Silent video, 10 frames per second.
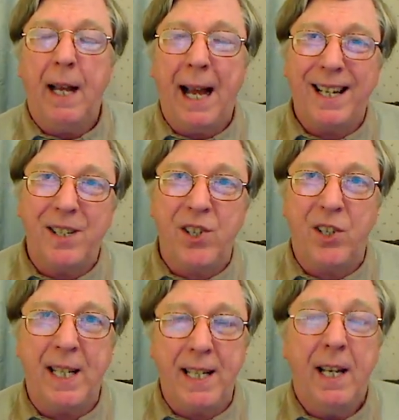I can
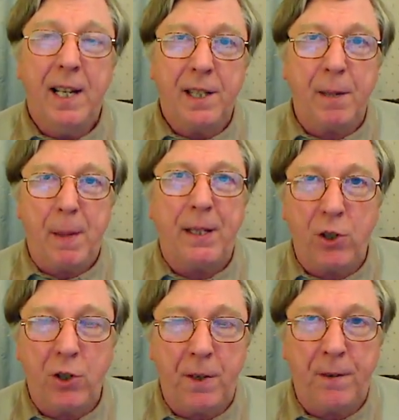see the
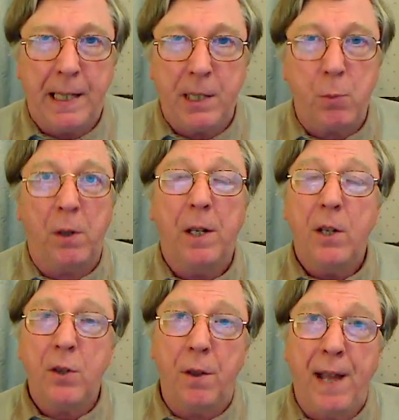Manchester based one.
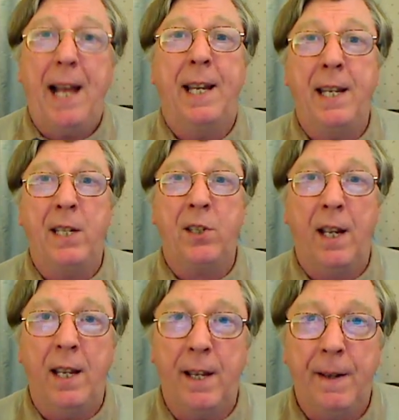So that is